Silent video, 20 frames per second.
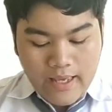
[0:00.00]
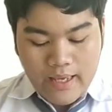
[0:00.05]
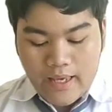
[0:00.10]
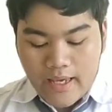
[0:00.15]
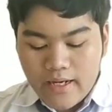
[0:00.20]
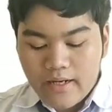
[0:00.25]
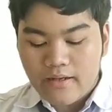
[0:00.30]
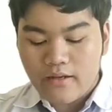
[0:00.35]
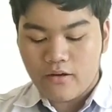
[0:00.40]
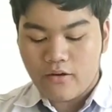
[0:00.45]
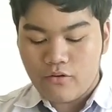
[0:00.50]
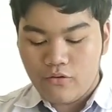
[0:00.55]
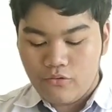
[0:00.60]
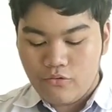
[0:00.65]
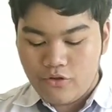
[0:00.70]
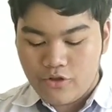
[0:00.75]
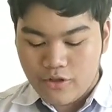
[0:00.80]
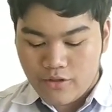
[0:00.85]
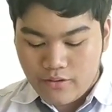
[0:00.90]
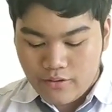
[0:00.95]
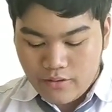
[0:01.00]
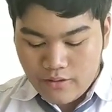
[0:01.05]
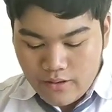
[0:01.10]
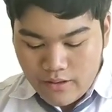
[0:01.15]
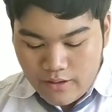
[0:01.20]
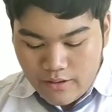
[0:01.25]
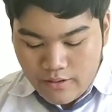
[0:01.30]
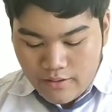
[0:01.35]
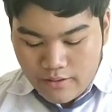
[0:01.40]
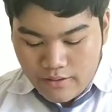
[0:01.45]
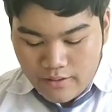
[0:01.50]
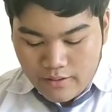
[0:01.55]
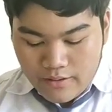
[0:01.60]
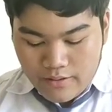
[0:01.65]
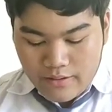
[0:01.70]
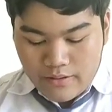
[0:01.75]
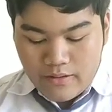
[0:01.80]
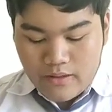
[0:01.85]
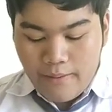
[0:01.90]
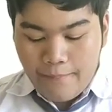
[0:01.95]
In conclusion,
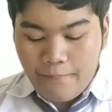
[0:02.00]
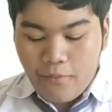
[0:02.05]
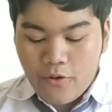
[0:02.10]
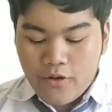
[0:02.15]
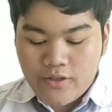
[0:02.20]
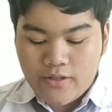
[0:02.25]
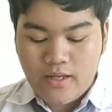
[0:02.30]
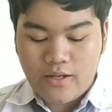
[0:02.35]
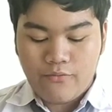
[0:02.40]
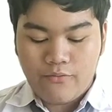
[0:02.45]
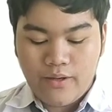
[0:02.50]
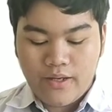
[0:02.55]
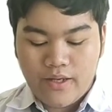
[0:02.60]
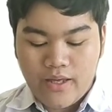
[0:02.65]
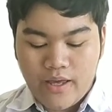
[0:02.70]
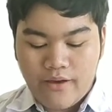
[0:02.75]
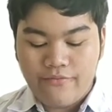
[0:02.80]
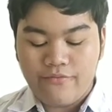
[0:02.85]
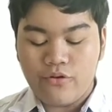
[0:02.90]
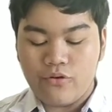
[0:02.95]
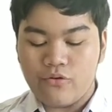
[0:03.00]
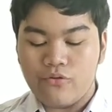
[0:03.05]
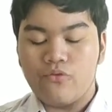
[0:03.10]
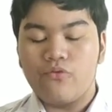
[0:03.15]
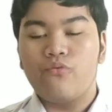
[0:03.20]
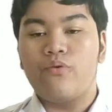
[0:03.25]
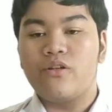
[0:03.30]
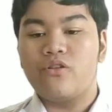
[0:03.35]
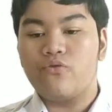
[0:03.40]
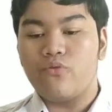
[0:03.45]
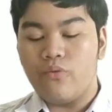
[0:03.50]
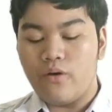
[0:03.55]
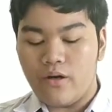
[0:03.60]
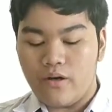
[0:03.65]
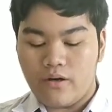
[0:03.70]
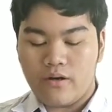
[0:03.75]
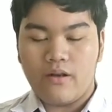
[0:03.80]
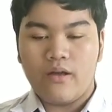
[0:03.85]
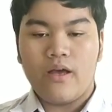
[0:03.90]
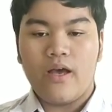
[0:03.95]
the points that we gave you, which
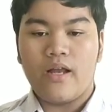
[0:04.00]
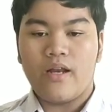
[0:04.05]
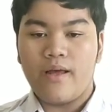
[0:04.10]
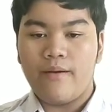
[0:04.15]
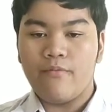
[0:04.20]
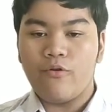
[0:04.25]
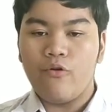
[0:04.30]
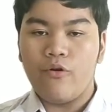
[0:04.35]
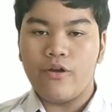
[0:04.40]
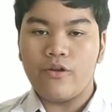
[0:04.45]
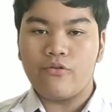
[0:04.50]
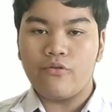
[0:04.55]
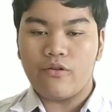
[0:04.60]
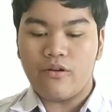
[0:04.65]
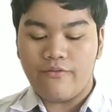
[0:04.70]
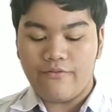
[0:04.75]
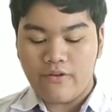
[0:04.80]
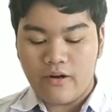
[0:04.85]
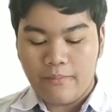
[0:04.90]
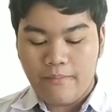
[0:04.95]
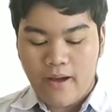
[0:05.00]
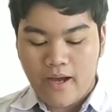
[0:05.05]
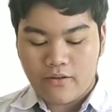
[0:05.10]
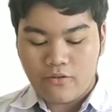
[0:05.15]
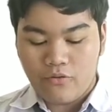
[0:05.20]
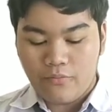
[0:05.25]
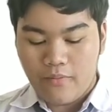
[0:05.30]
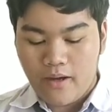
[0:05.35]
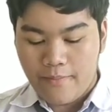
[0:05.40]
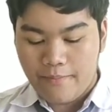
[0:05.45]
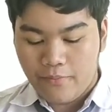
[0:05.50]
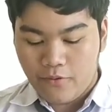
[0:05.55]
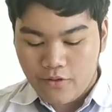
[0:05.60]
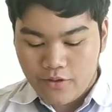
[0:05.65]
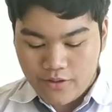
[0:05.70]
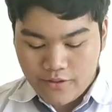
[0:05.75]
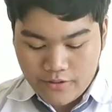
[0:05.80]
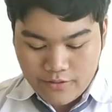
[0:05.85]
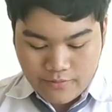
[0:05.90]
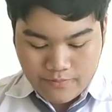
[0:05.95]
were, and I'm going to refer back to my
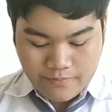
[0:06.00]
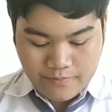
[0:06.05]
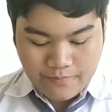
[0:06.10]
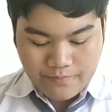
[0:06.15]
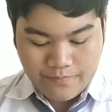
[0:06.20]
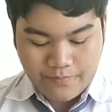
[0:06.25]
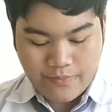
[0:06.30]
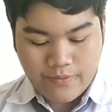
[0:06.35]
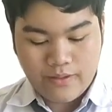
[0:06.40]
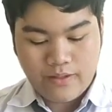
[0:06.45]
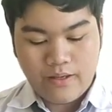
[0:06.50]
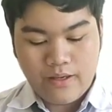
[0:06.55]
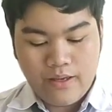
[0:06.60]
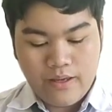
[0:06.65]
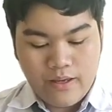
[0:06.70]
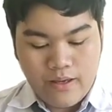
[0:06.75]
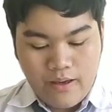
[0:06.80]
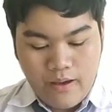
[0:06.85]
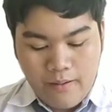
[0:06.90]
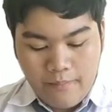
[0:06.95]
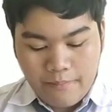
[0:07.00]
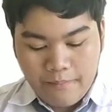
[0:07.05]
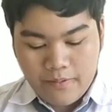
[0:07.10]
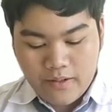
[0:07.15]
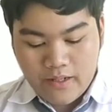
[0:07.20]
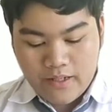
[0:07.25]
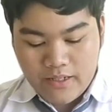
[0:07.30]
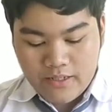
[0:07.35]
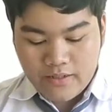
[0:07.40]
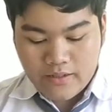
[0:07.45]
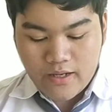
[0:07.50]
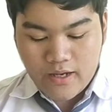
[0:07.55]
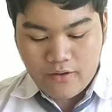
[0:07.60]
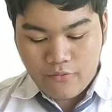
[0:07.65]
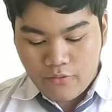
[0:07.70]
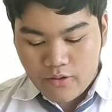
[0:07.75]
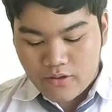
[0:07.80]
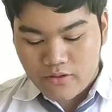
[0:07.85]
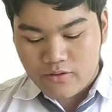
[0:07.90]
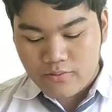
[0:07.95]
points, police
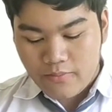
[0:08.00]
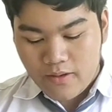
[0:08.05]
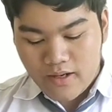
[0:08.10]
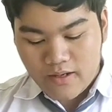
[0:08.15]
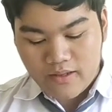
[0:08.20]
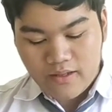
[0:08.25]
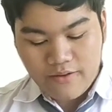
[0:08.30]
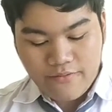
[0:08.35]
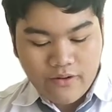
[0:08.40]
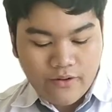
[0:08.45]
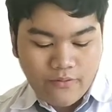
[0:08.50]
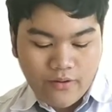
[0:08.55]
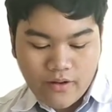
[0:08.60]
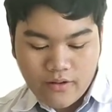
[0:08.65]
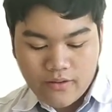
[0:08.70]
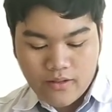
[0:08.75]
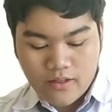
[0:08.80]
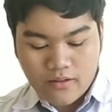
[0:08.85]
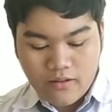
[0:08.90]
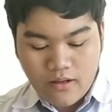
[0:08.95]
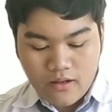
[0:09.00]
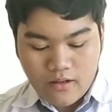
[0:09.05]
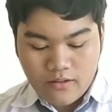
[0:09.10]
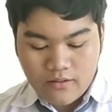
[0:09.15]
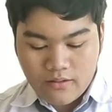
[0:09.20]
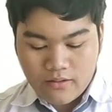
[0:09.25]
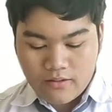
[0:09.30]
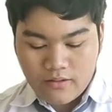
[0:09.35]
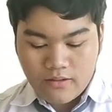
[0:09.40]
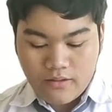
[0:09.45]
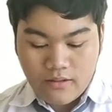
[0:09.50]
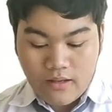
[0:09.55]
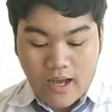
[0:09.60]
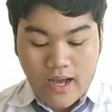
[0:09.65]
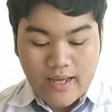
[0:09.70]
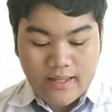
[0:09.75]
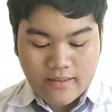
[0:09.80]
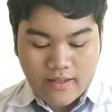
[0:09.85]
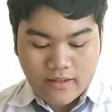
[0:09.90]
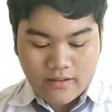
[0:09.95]
can work smart even without
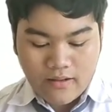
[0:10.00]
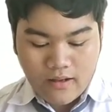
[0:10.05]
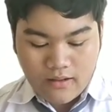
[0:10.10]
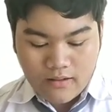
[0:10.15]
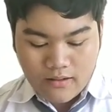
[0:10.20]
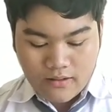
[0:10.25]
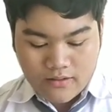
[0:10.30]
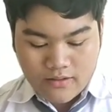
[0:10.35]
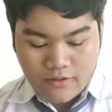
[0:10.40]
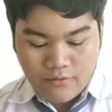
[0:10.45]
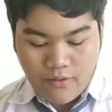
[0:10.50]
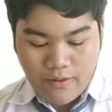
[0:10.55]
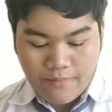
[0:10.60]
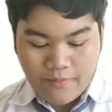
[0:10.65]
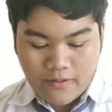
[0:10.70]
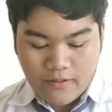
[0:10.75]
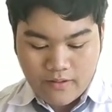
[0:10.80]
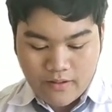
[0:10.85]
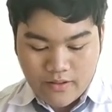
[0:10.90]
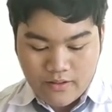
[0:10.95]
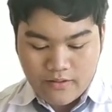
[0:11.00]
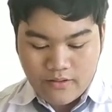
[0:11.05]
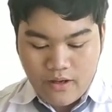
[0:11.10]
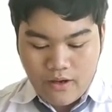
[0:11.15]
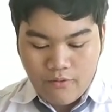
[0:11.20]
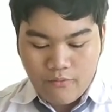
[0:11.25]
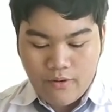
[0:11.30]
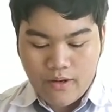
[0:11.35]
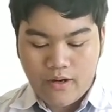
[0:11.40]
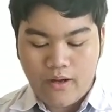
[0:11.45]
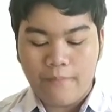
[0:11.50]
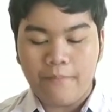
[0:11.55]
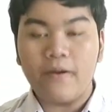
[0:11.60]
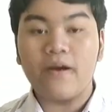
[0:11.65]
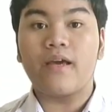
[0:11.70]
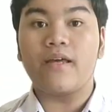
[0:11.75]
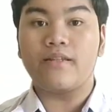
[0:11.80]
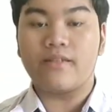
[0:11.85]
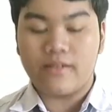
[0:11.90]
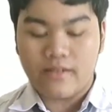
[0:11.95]
high technology weaponries when up
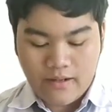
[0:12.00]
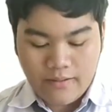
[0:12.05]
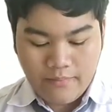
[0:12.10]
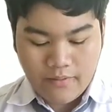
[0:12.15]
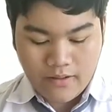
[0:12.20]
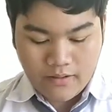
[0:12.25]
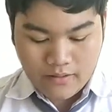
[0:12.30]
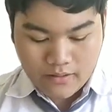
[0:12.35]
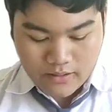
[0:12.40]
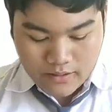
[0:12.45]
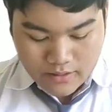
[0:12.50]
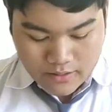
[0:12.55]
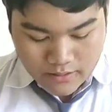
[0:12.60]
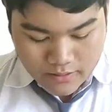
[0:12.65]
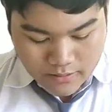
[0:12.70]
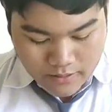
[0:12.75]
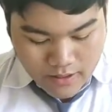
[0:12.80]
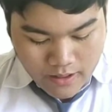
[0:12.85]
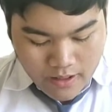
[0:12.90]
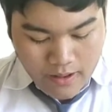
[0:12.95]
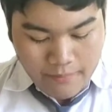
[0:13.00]
against criminals.